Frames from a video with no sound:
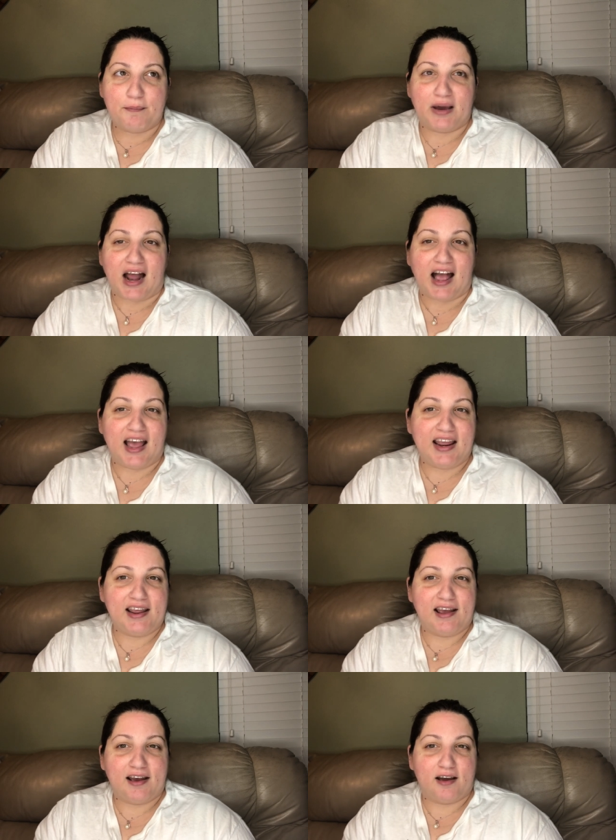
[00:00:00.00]
But I
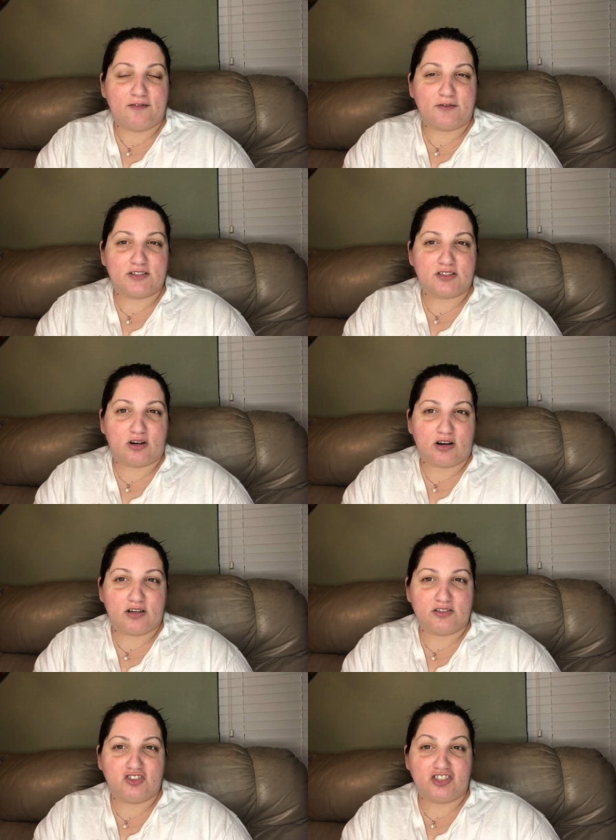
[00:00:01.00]
have what's
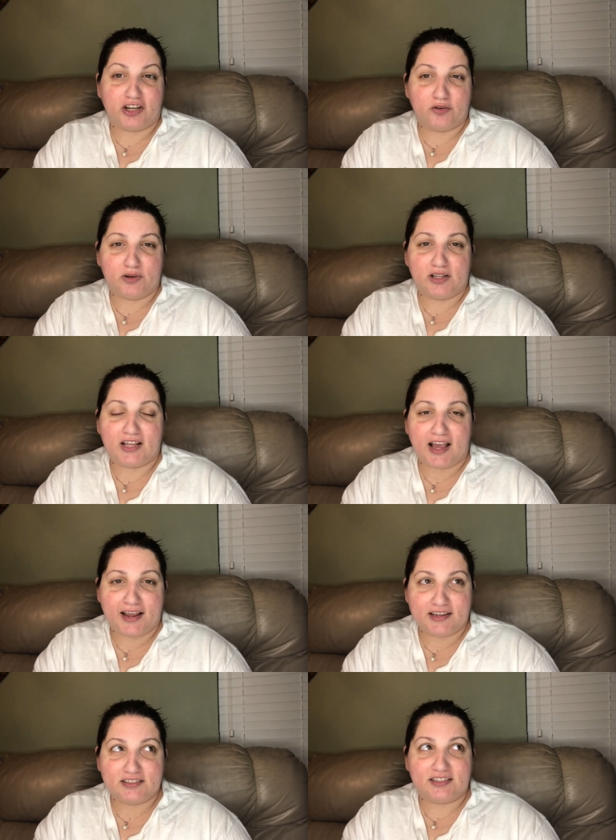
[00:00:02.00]
called
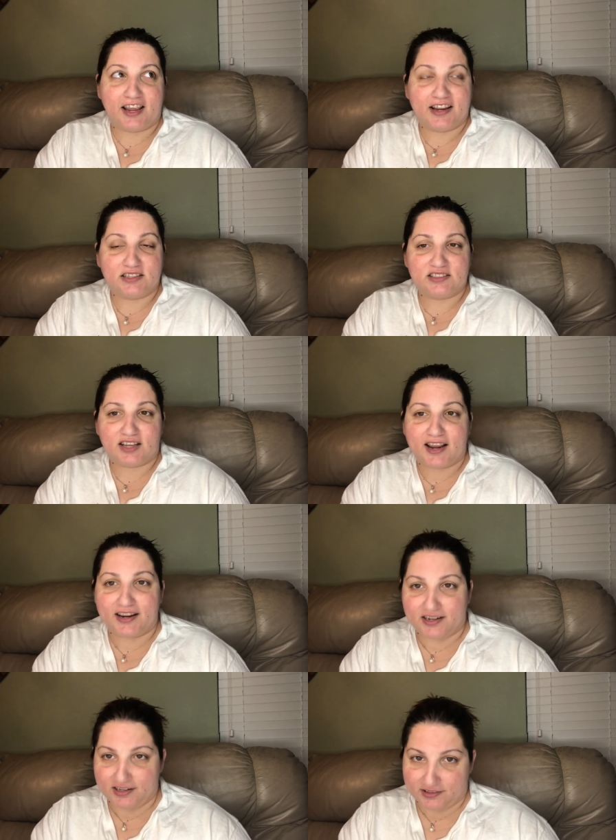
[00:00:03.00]
generalized
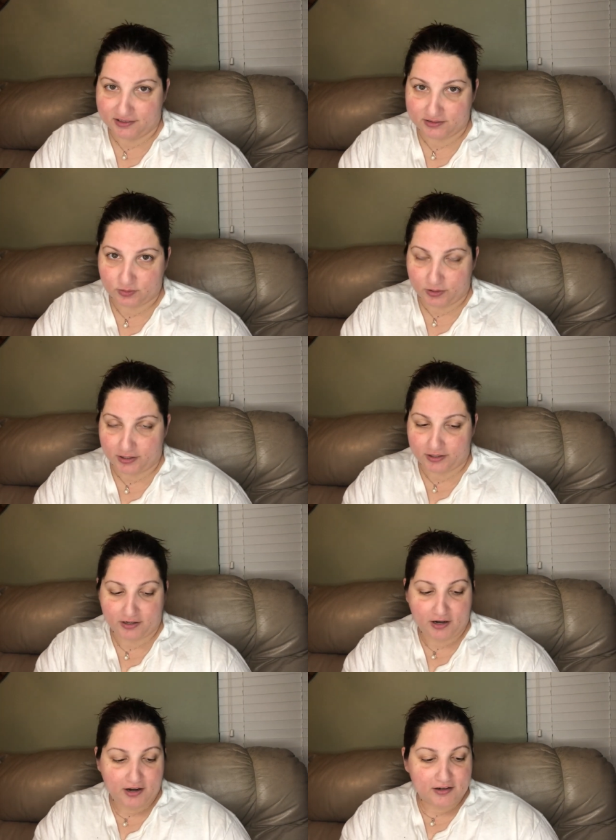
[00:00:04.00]
anxiety
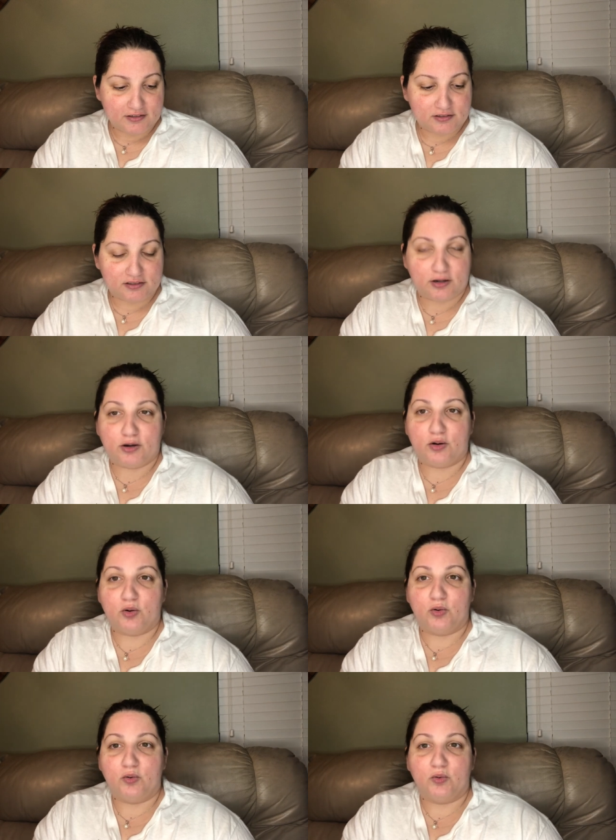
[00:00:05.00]
disorder.
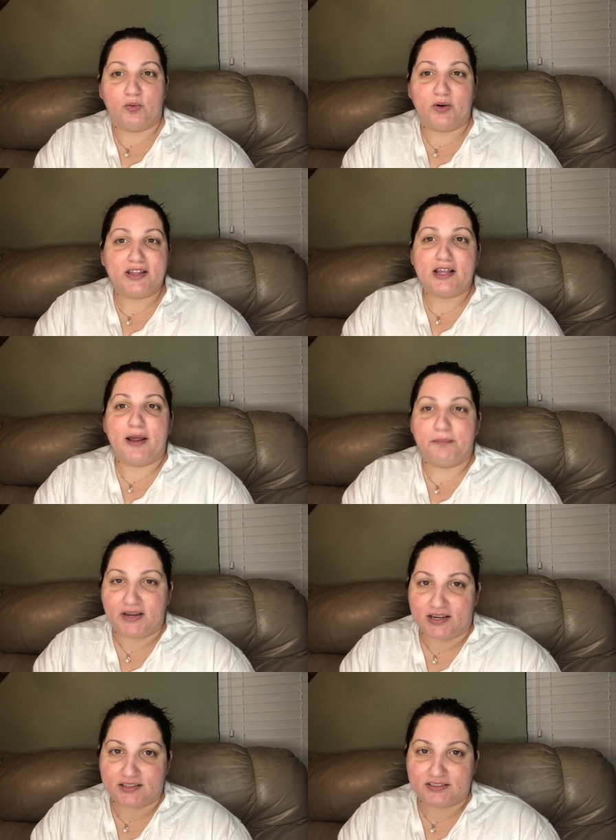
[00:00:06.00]
So what that
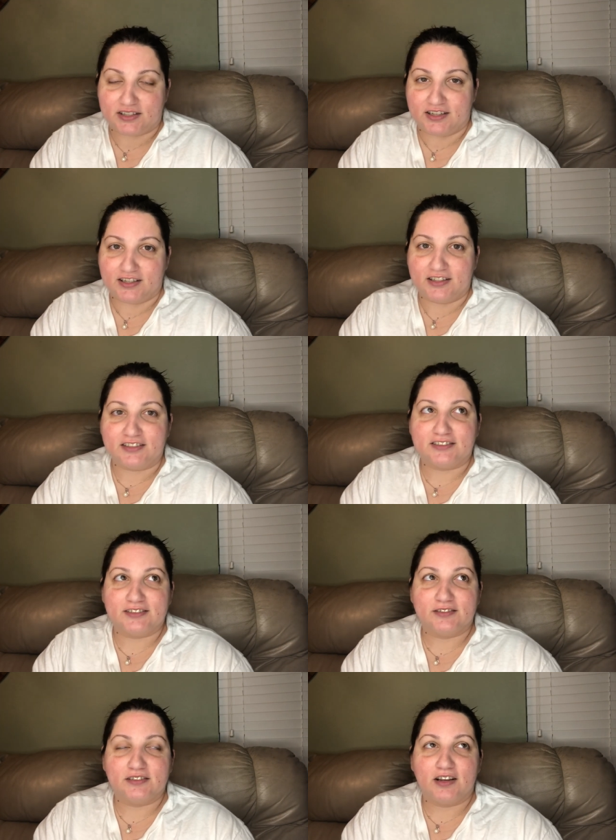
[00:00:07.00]
means
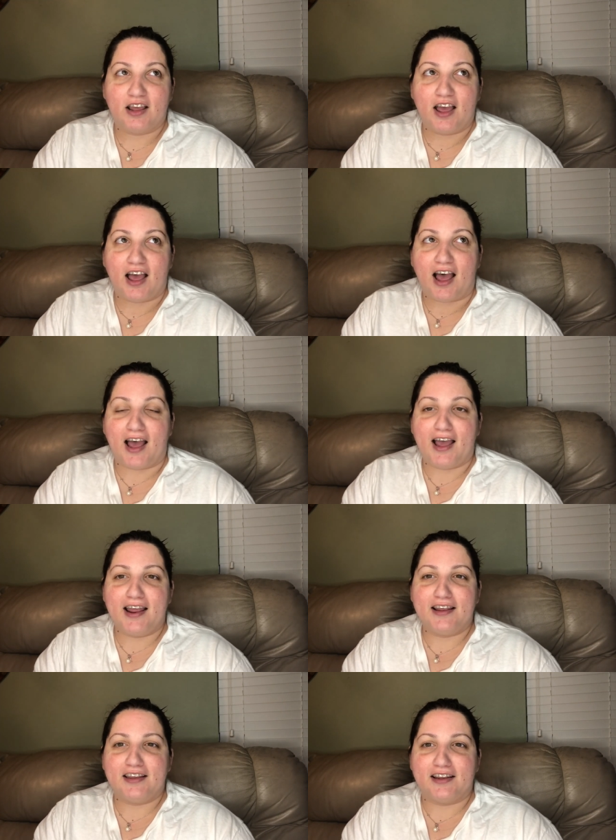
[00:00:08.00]
is
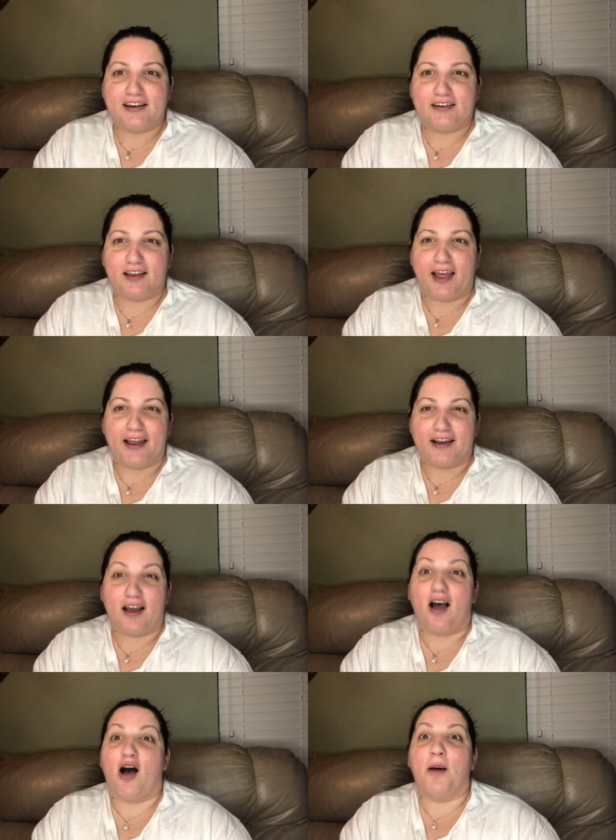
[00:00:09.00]
I get like
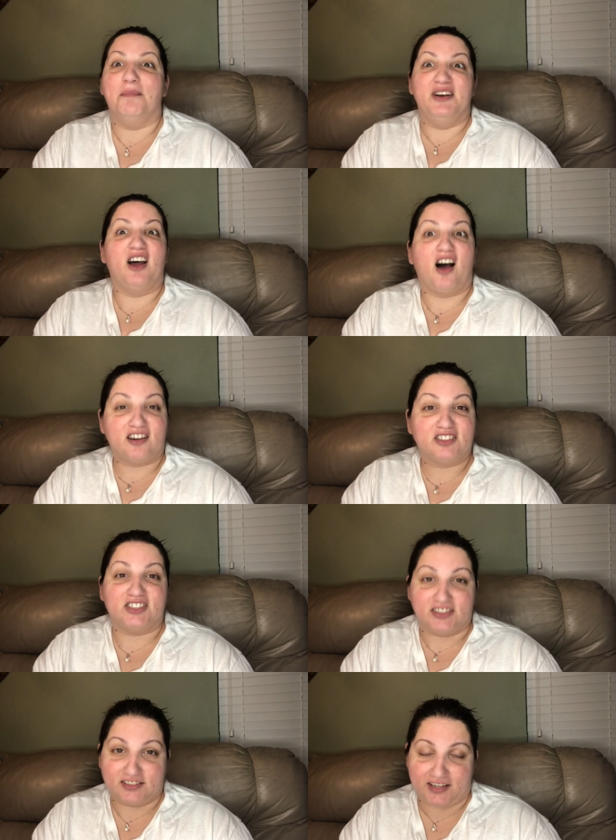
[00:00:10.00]

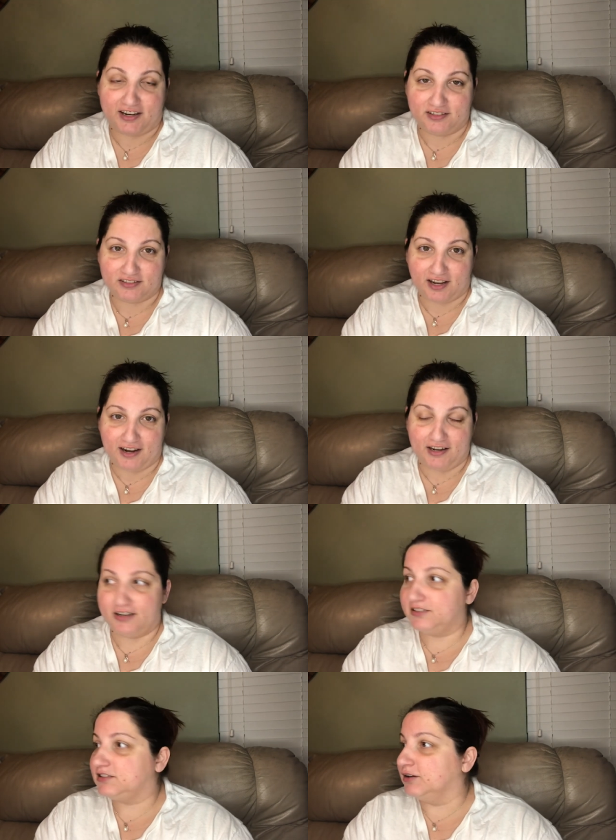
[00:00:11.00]
obnoxious
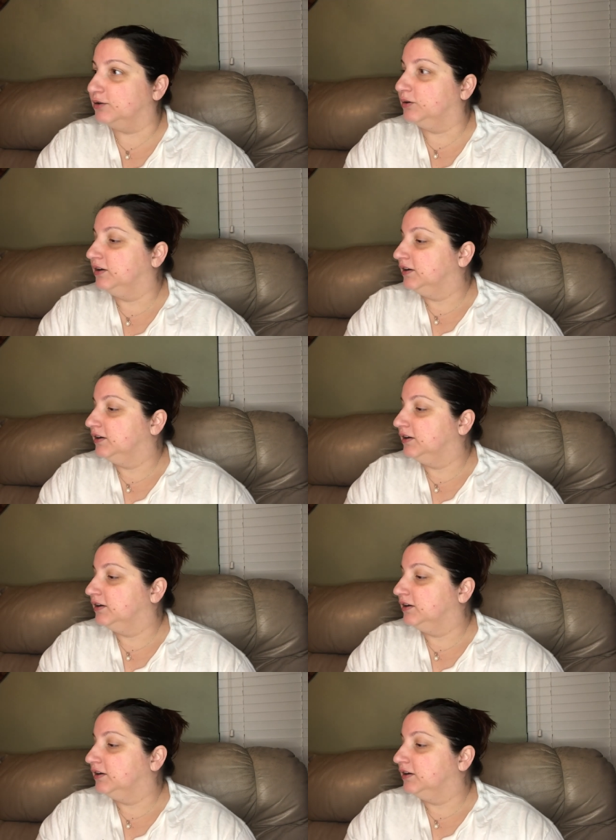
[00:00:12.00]
anxiety. So